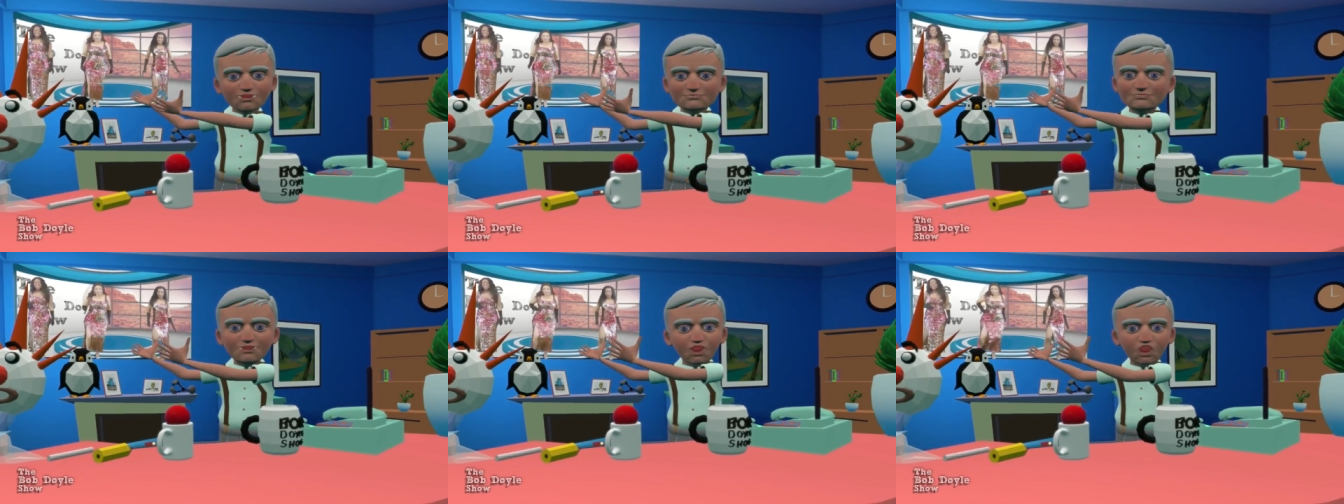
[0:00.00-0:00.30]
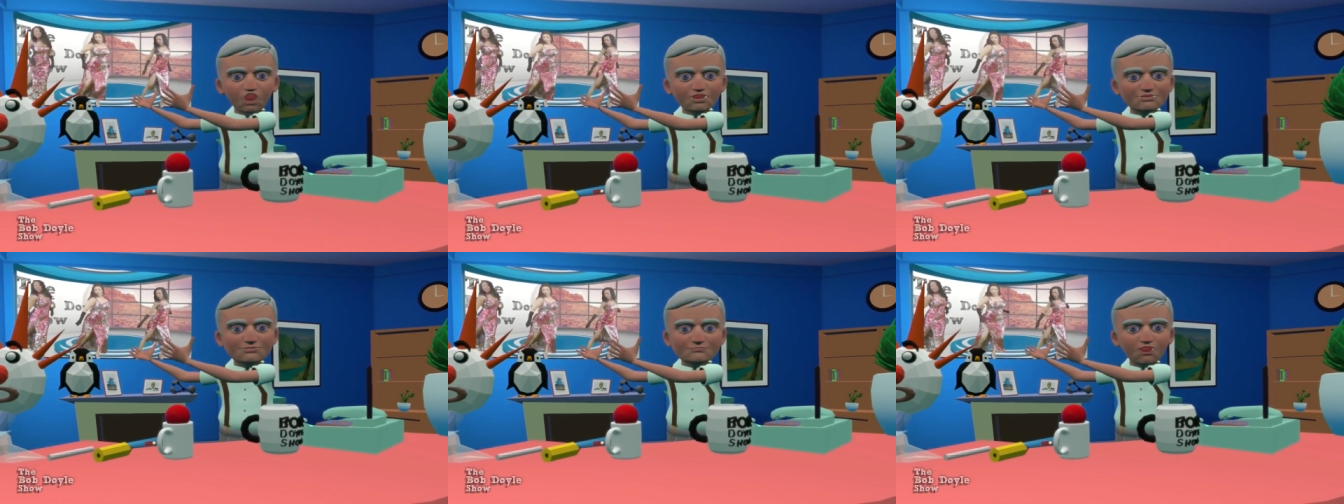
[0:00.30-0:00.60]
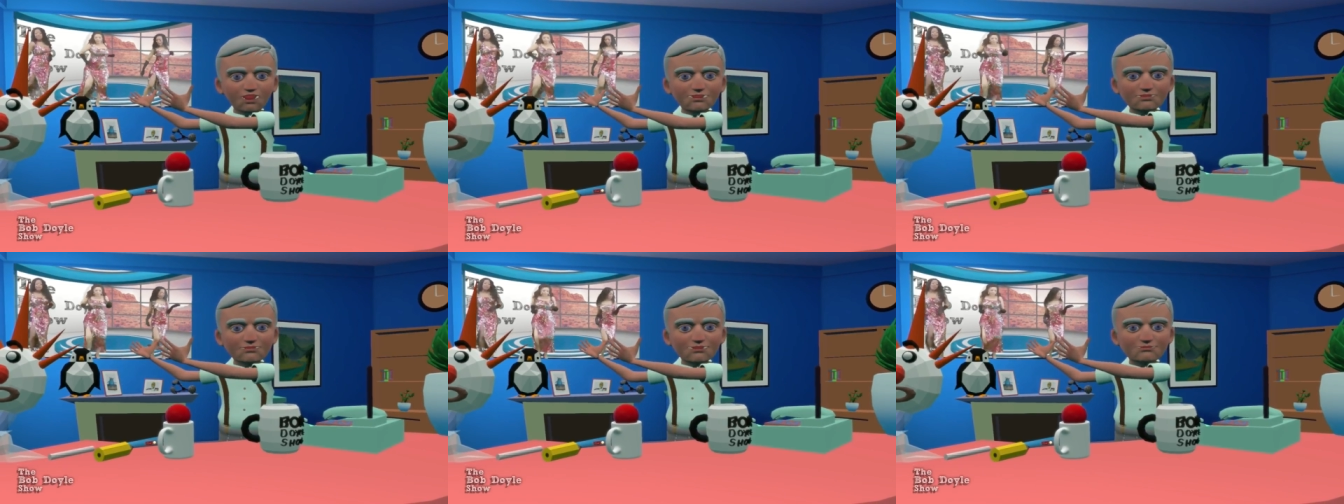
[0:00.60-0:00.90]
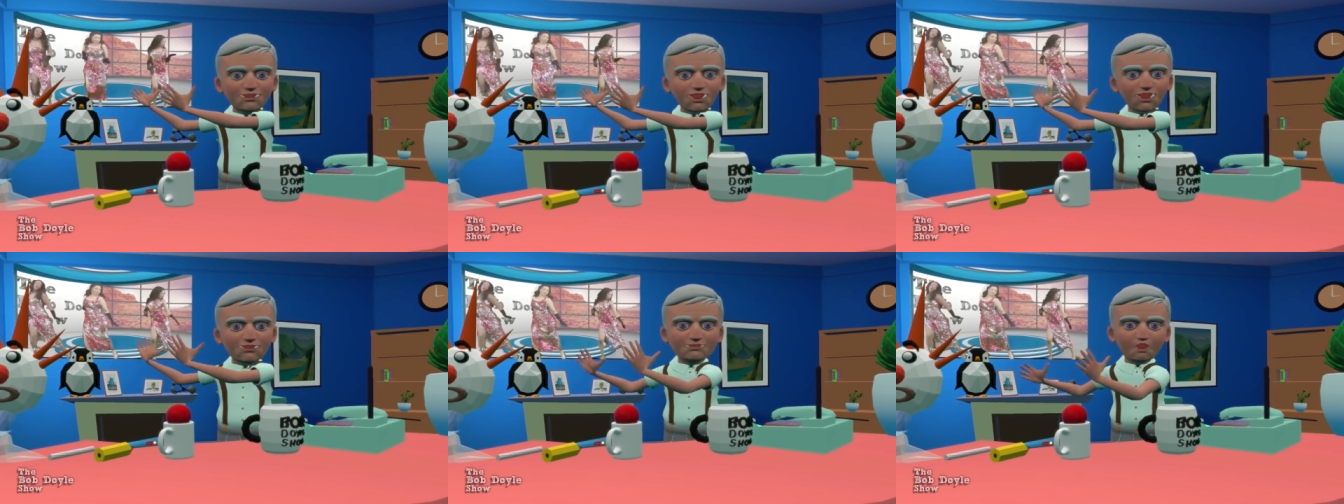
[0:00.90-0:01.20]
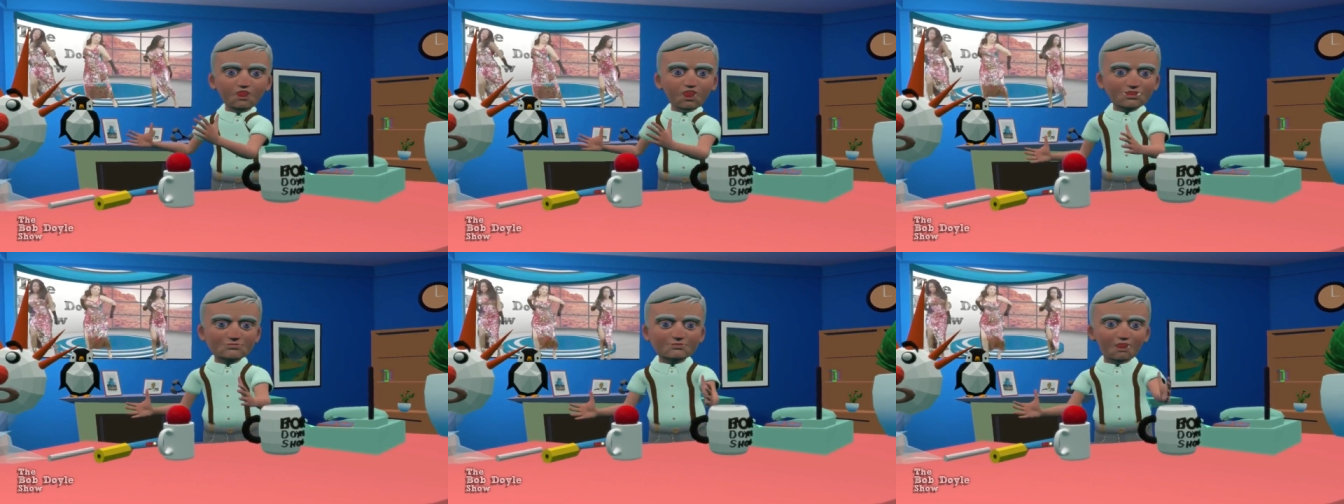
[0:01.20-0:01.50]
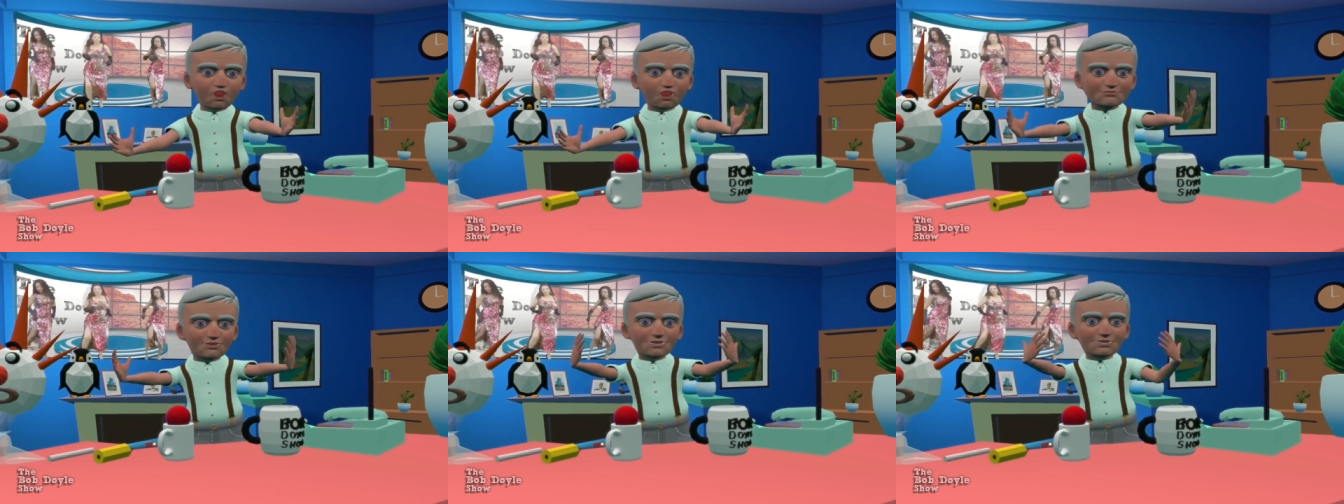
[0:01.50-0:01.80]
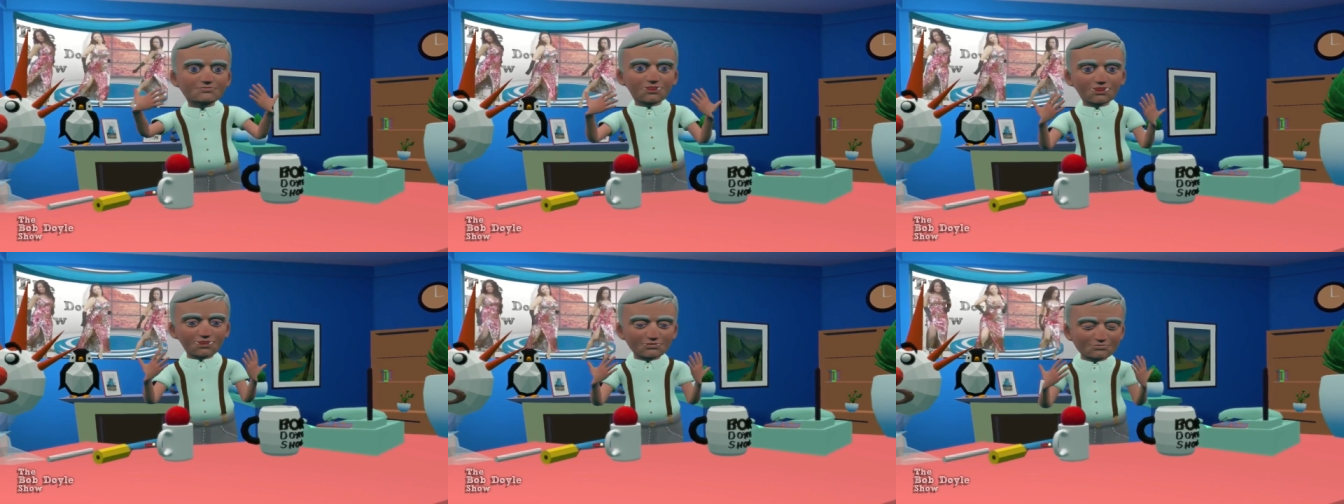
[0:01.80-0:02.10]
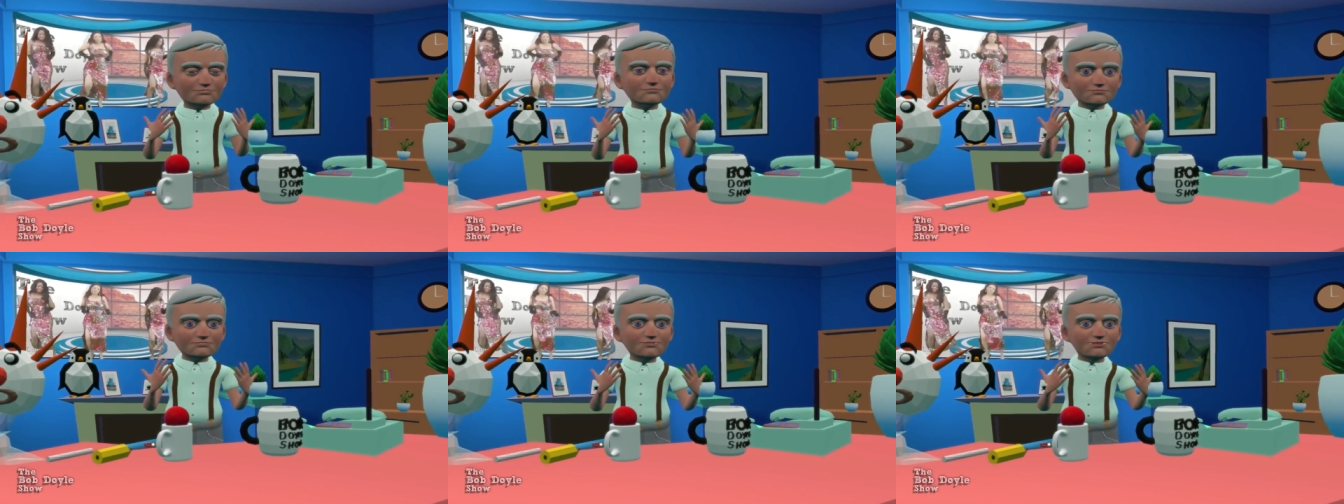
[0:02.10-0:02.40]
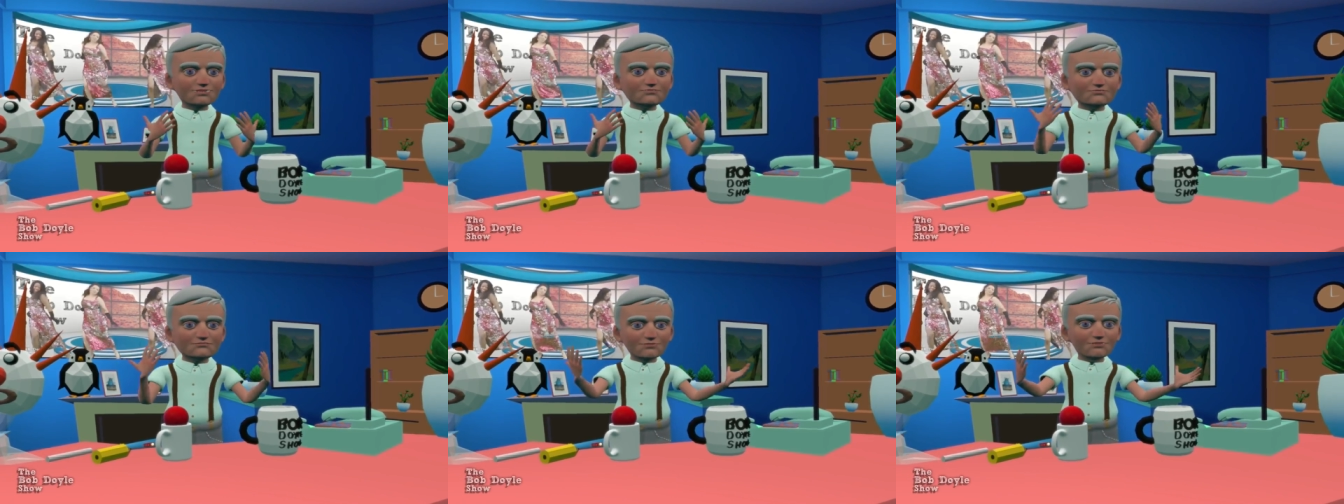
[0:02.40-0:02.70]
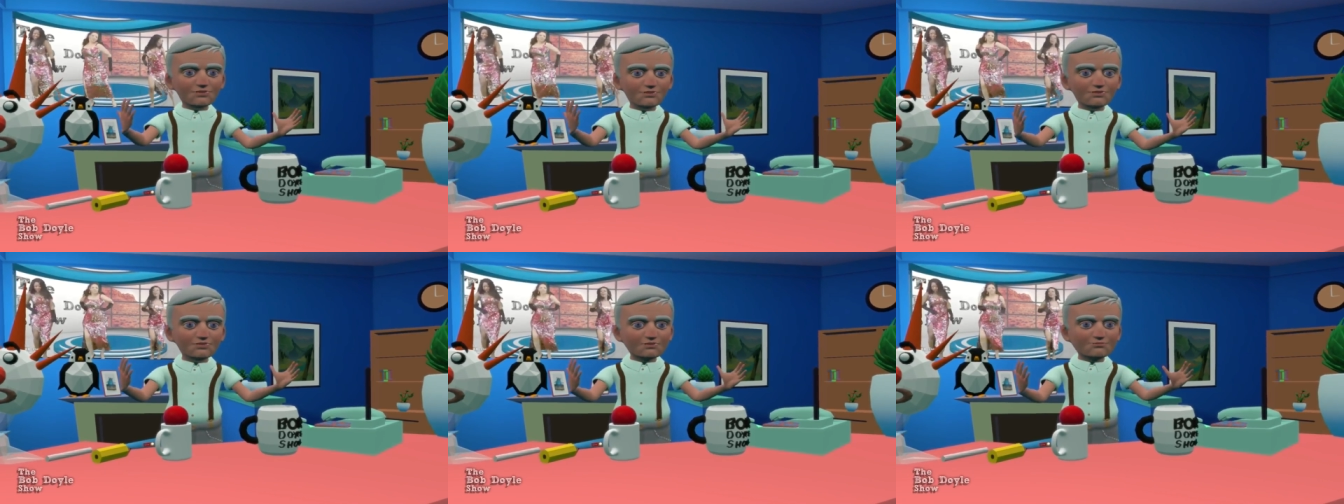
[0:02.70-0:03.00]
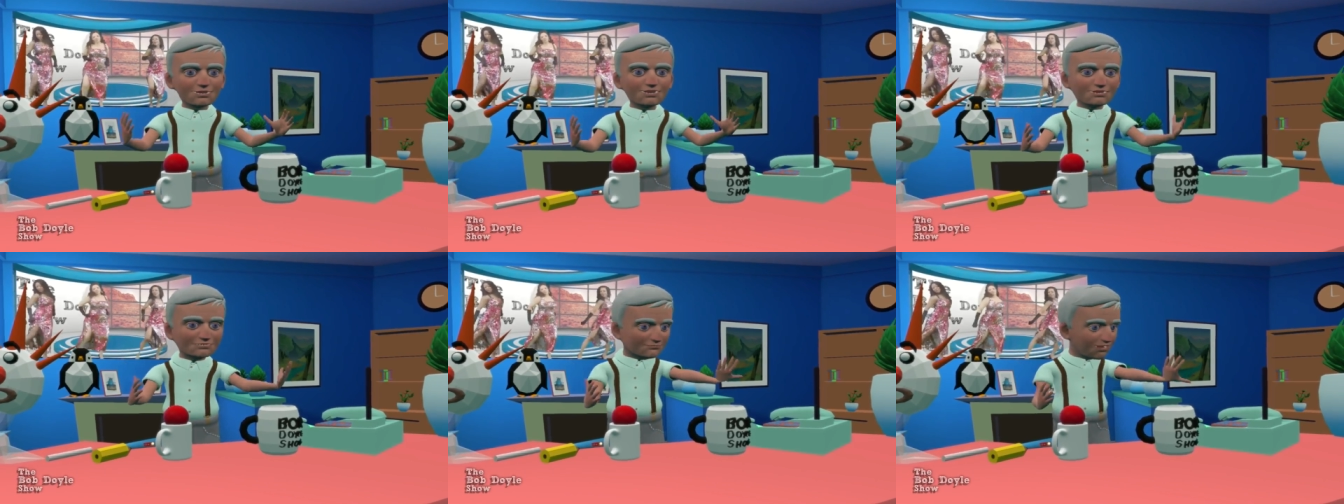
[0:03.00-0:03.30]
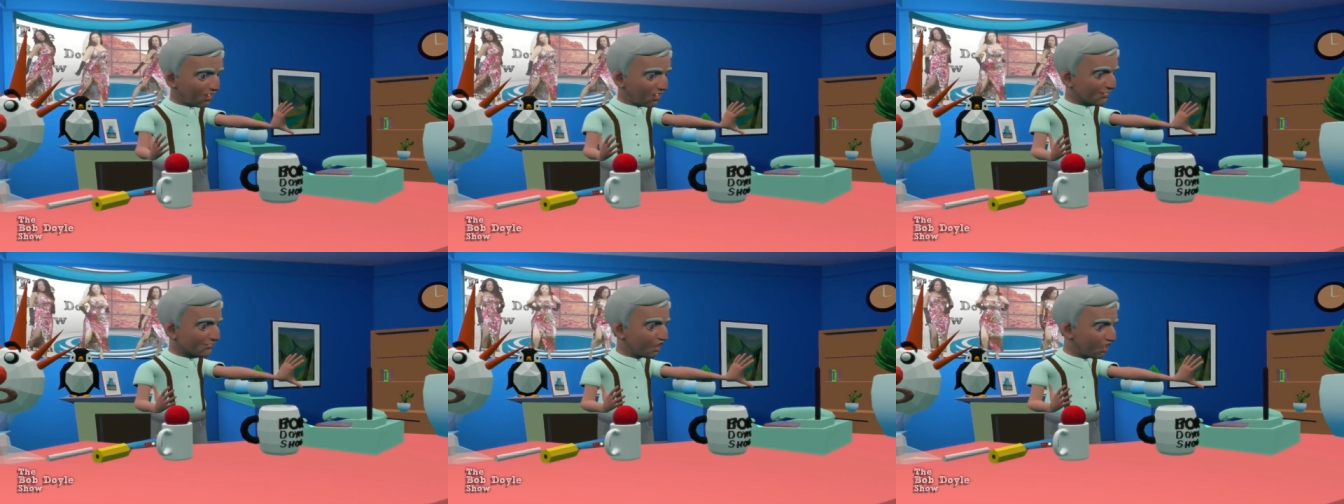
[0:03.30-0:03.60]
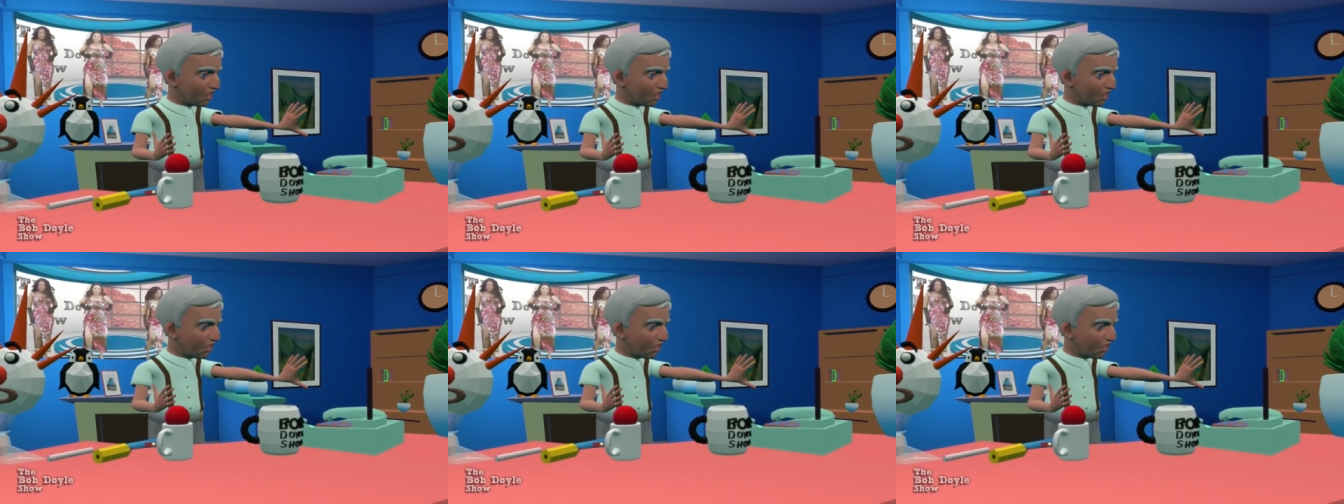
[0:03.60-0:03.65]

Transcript: with The Bob Doyle Show dancers and me as Bob Doyle.